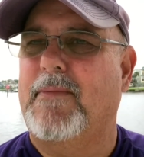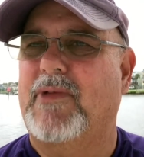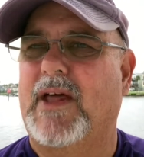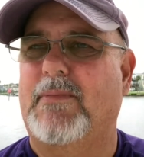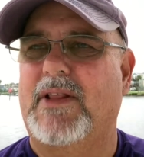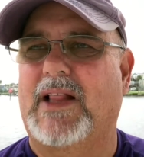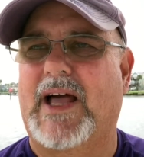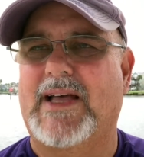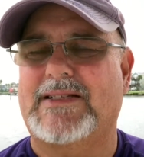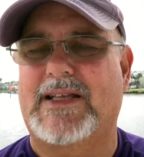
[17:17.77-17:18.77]
That'll be the
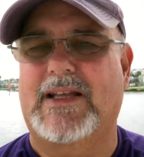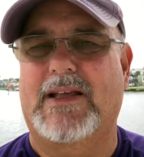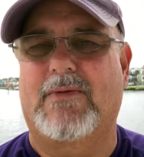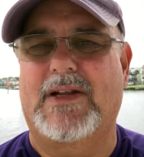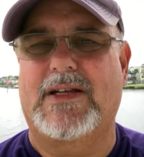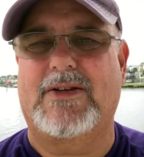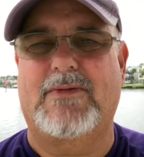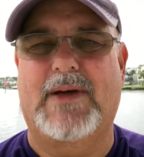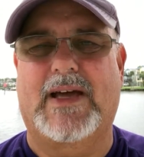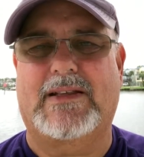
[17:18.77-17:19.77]
last thing that we need to
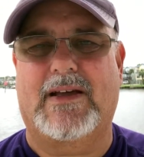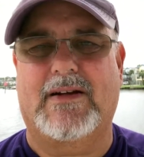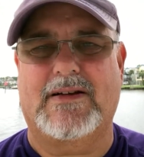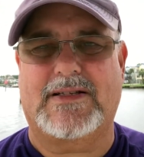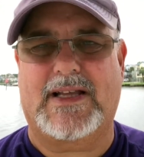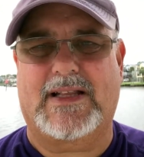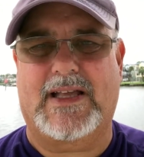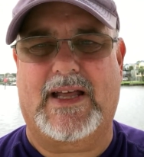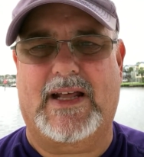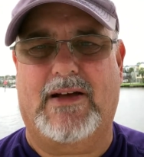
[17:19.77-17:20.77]
do back there, is take
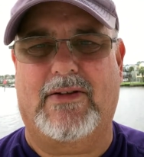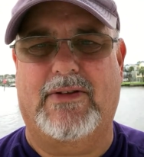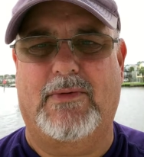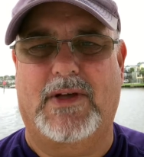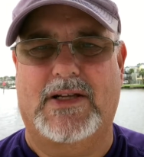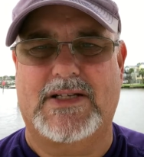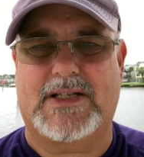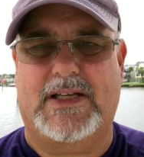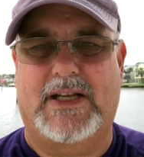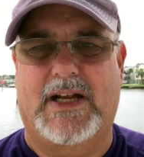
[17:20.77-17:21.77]
that out, and then we can
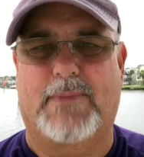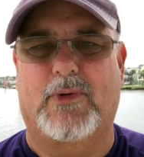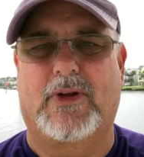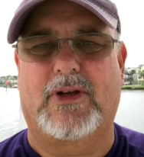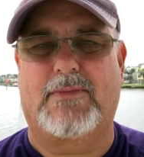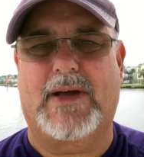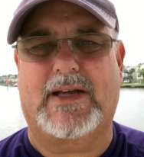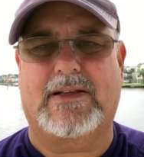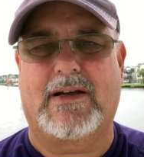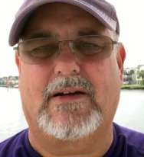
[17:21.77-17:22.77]
just clean it up real good
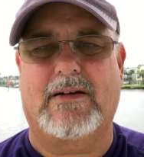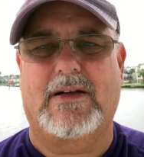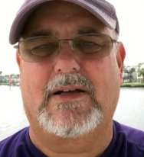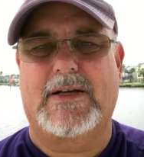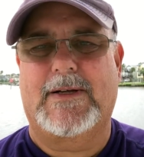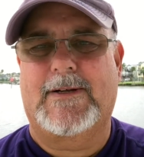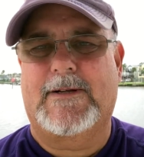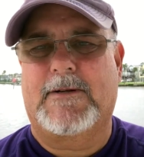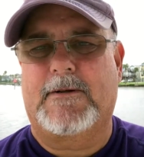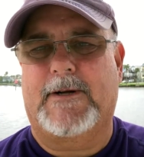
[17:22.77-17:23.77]
back there.
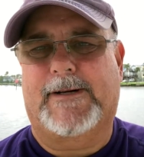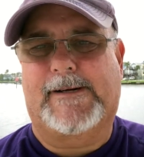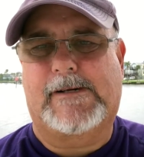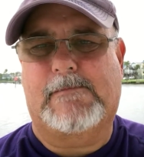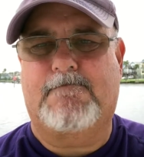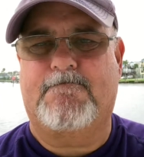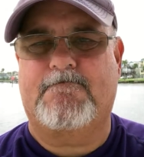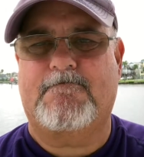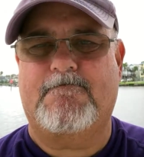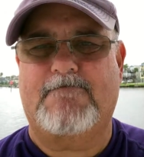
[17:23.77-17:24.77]
I
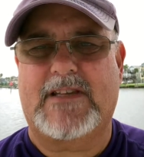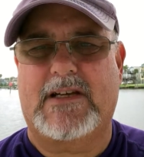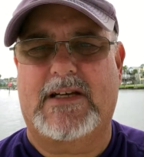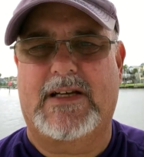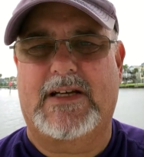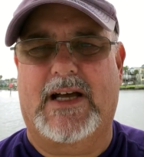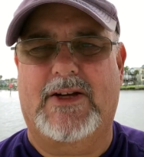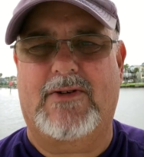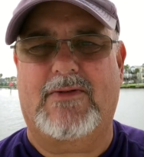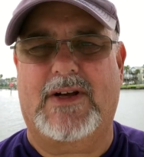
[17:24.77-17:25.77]

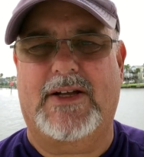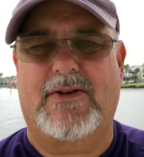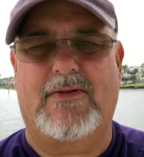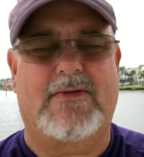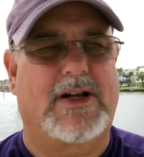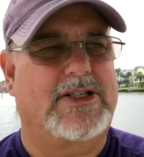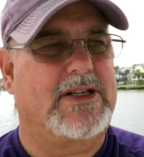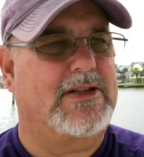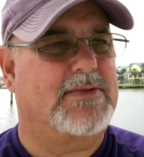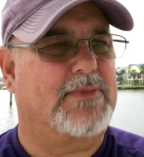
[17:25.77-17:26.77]
know
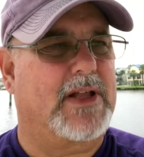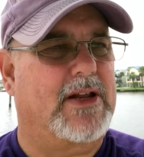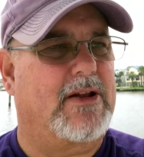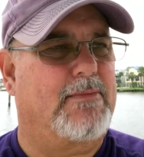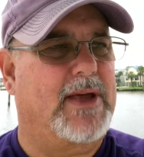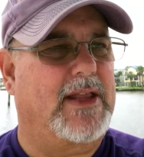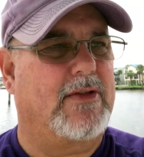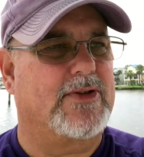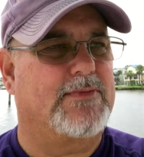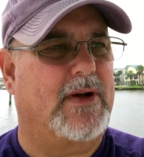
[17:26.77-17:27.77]
Gene's planning on painting
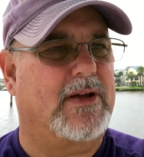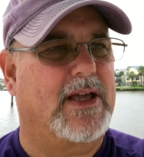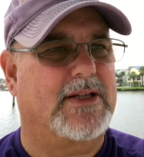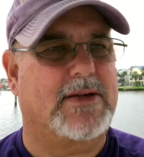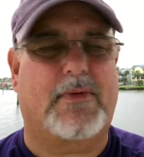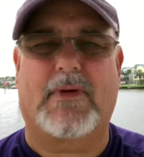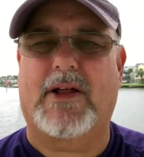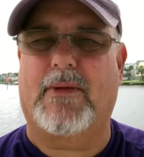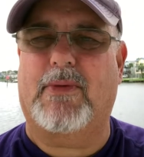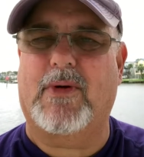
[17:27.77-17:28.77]
those bulkheads up
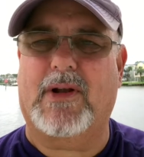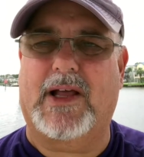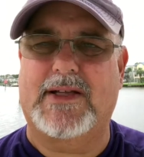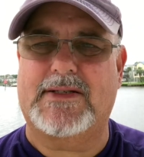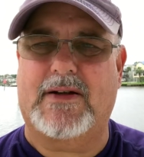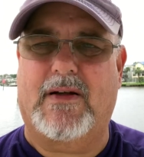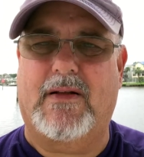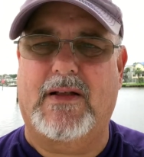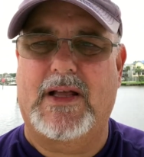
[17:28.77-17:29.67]
around the port lights and all,